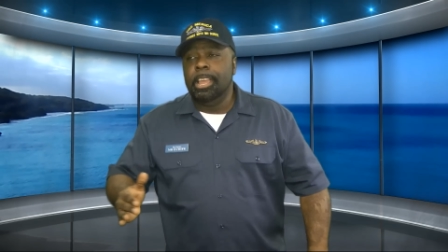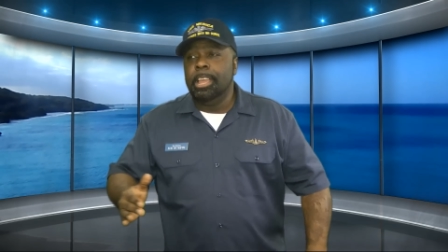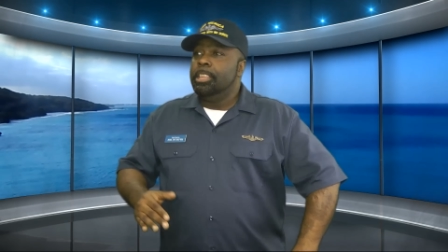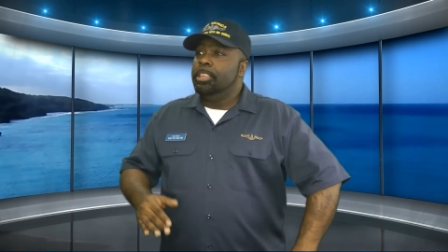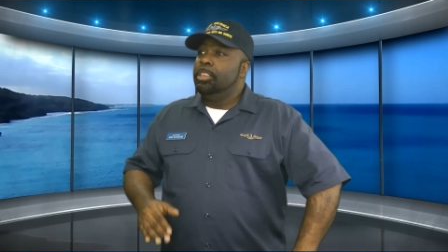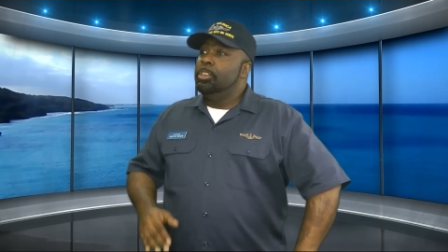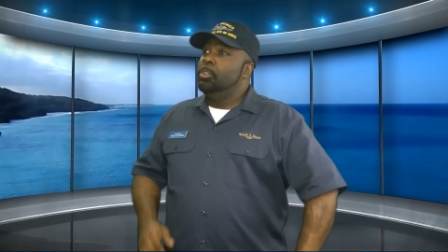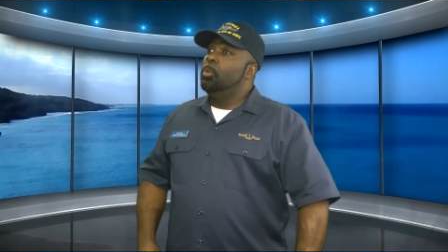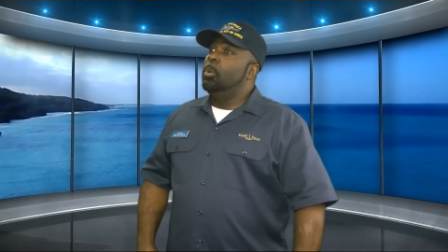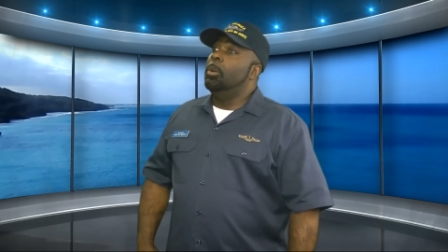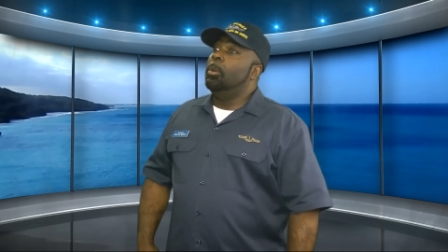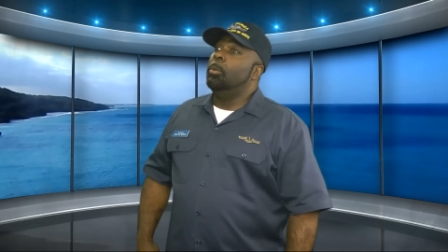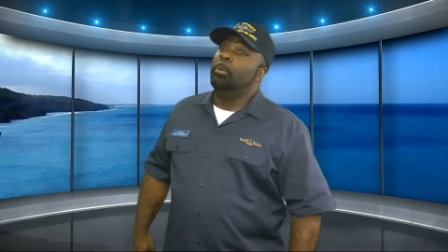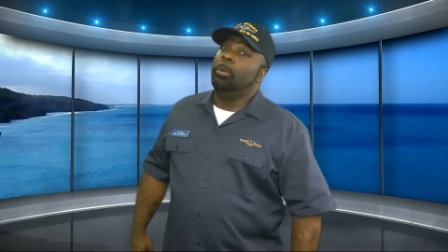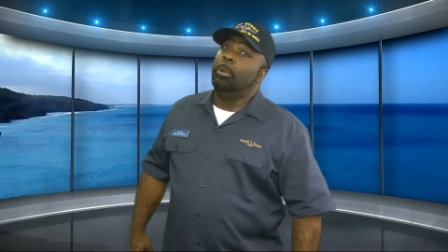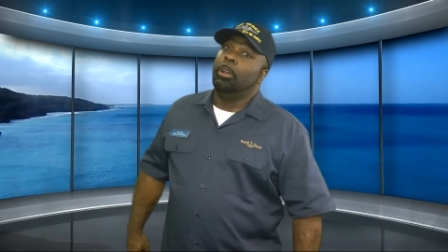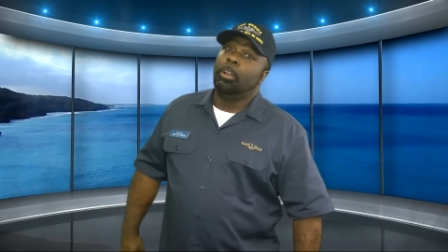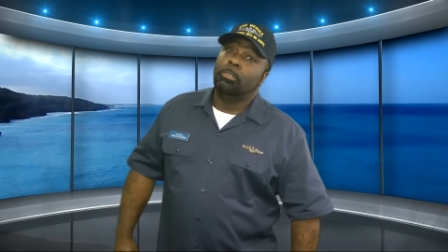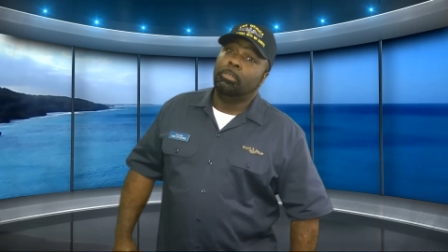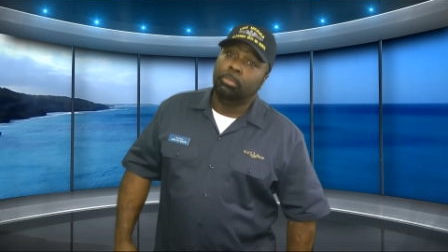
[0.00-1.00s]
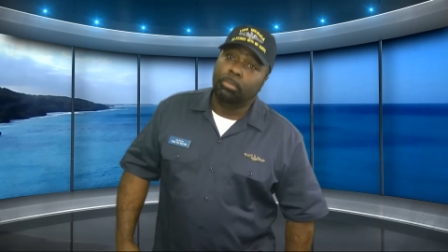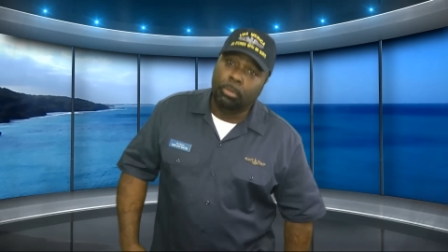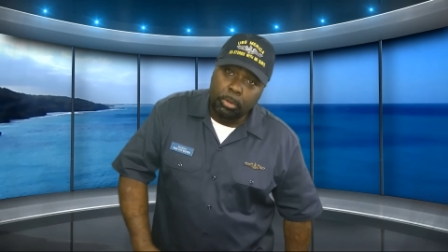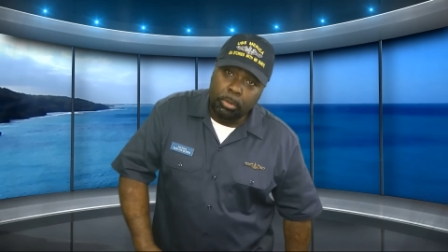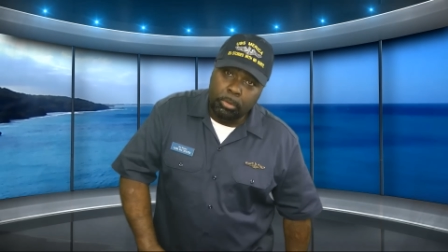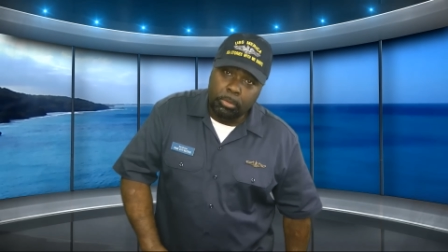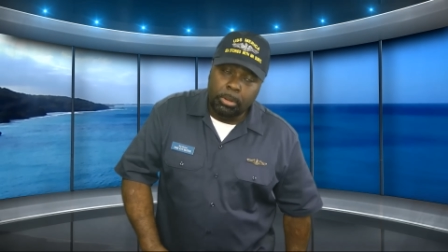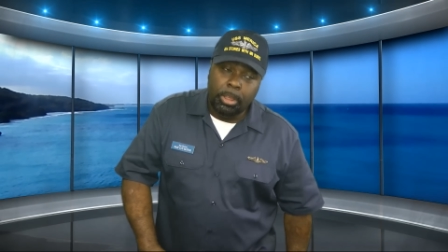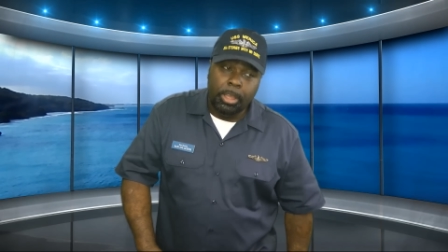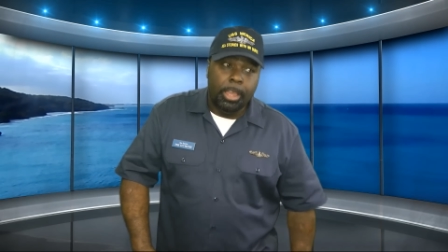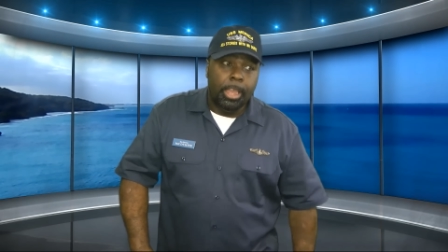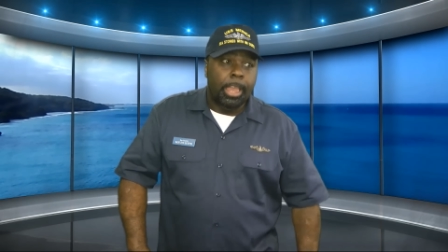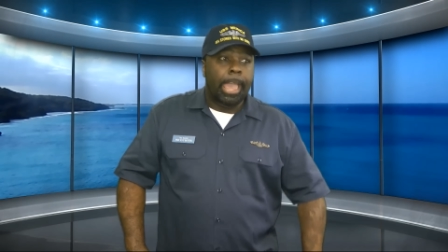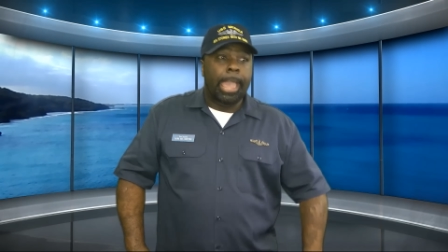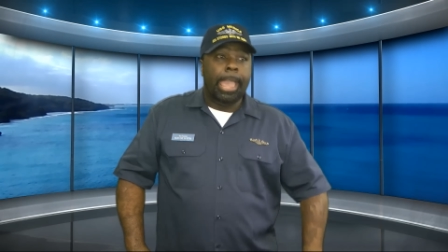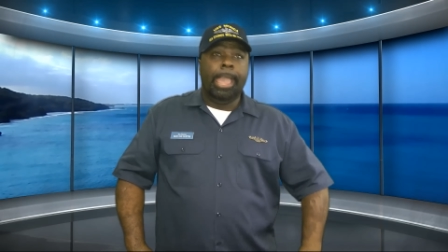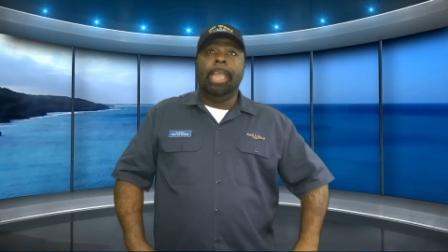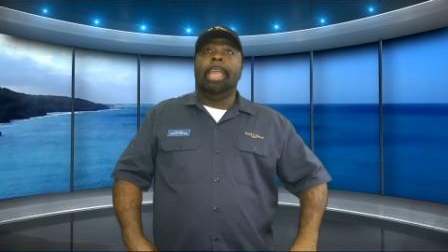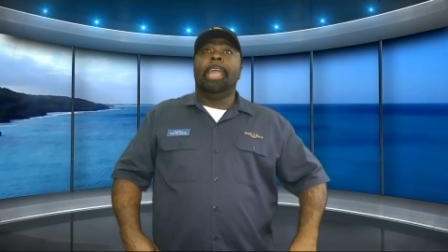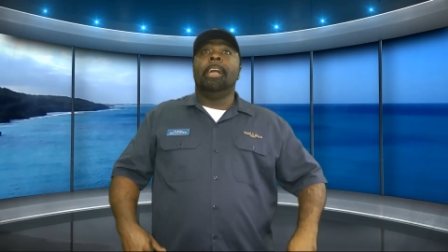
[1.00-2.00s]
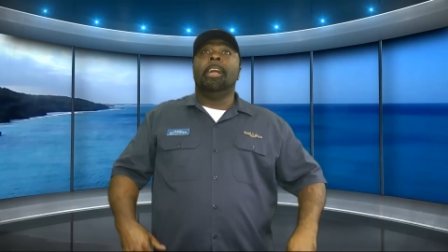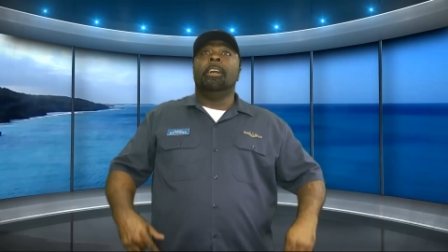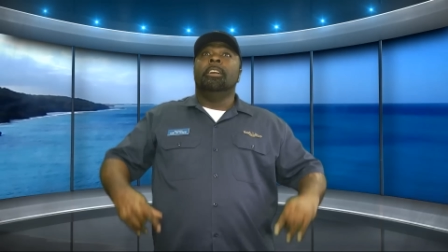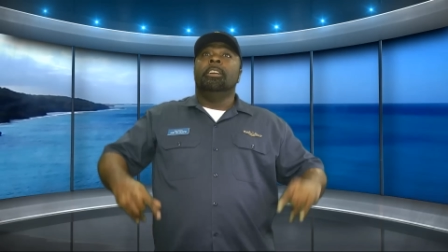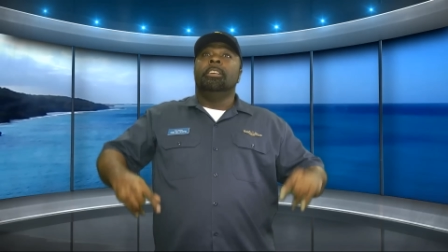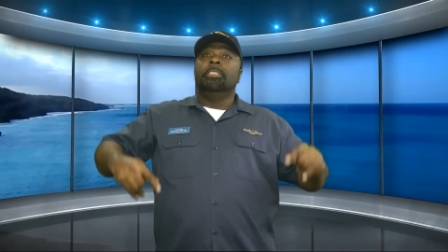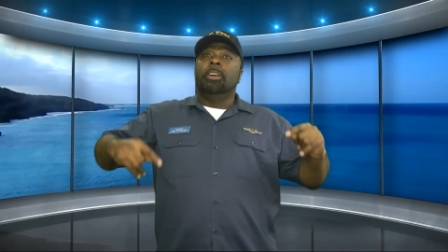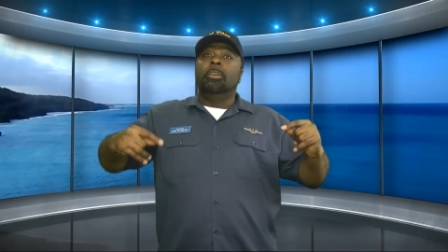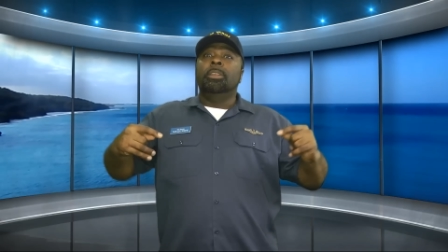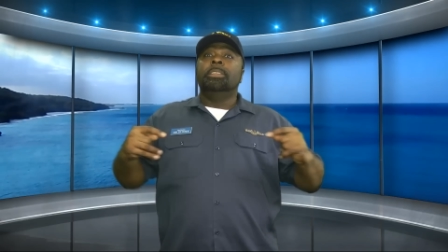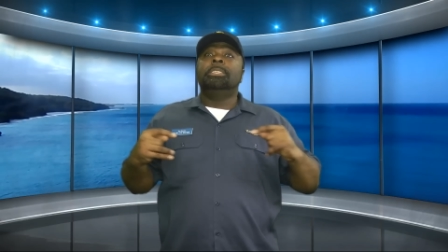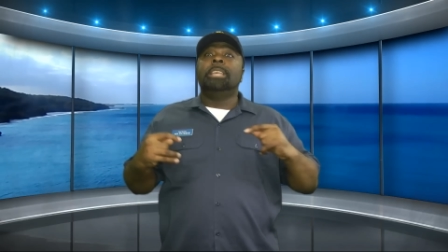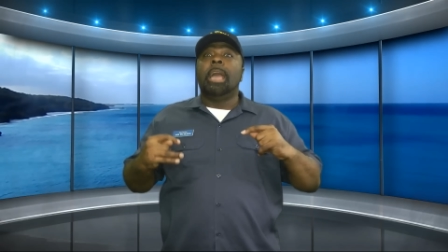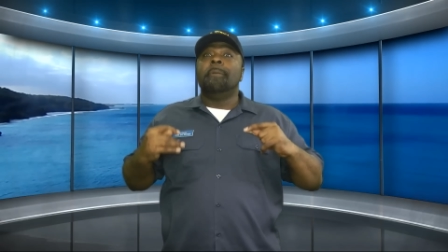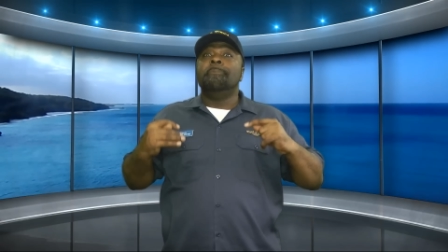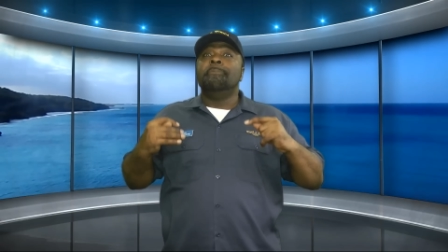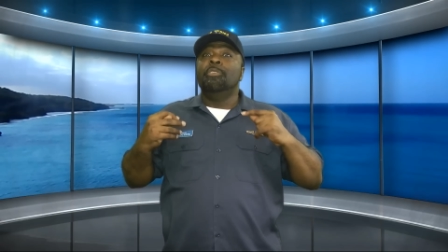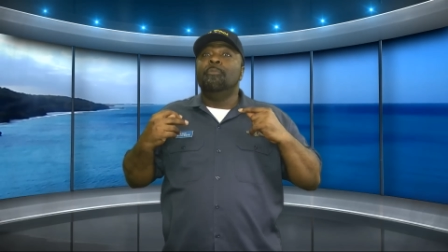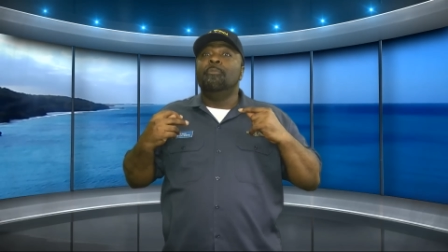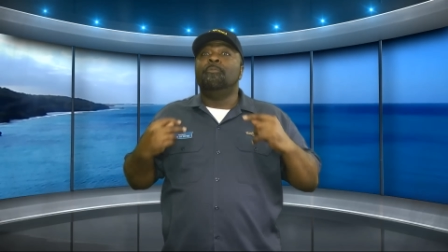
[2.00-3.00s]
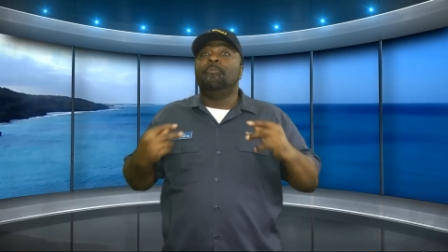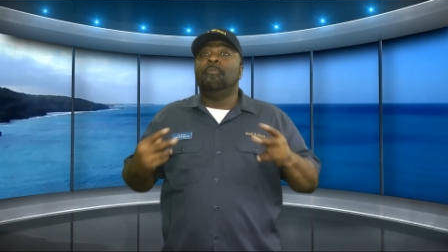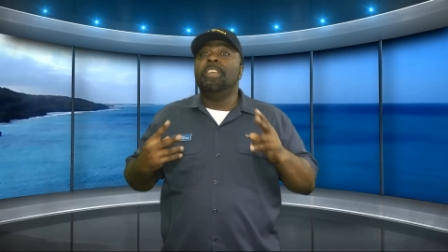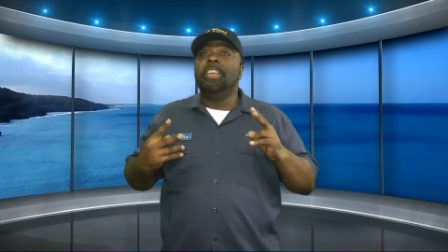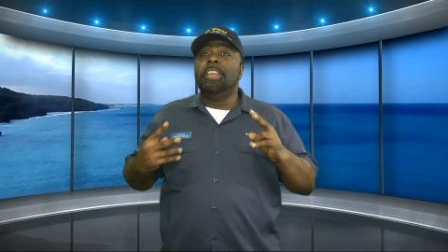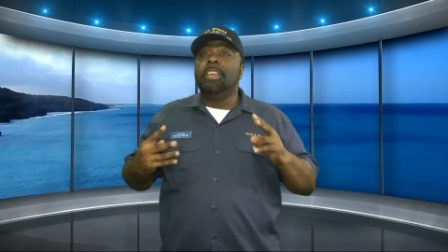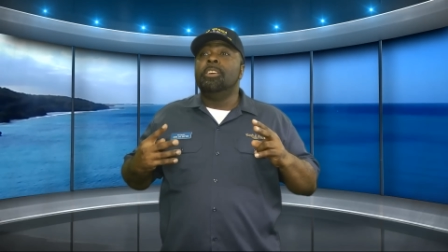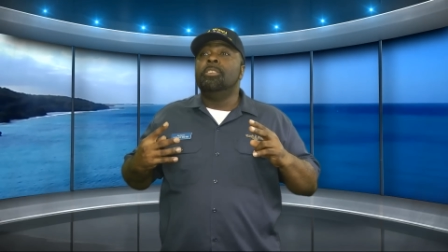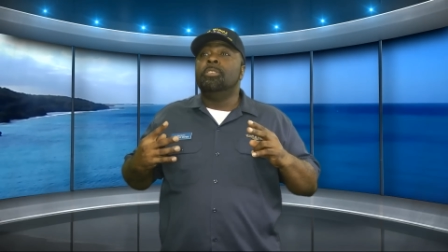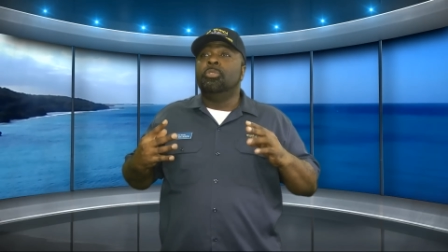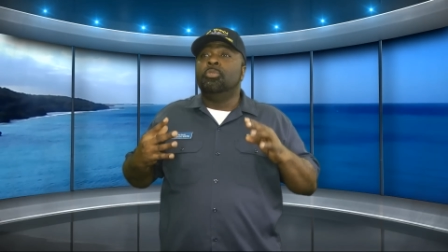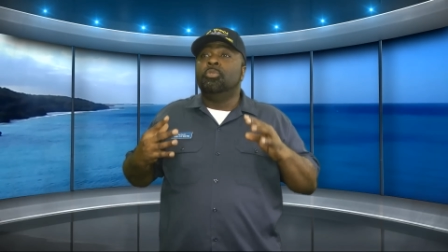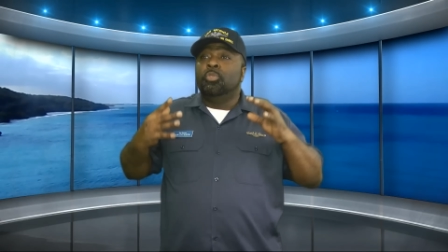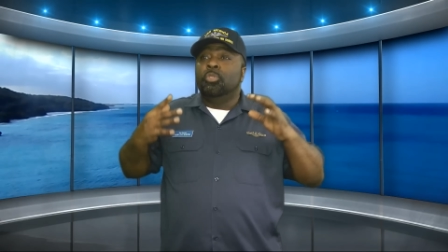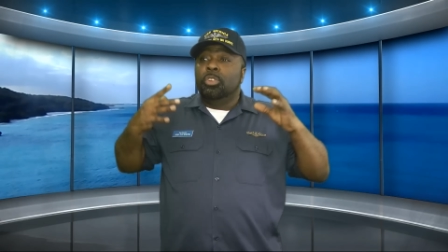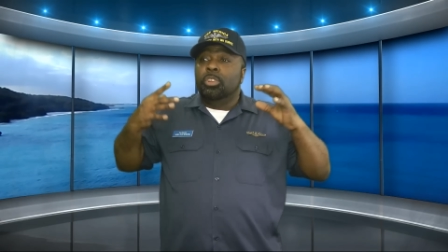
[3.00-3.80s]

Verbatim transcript: You are a recruit, and hell, the only time you feel